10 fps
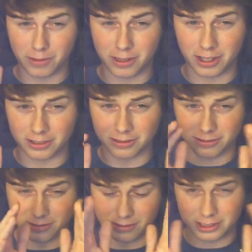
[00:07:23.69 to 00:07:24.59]

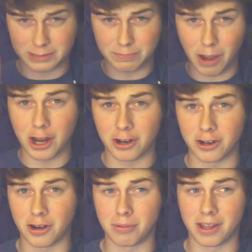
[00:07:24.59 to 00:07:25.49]
conspire
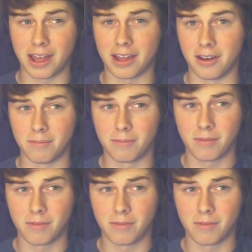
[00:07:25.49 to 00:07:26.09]
a plan up.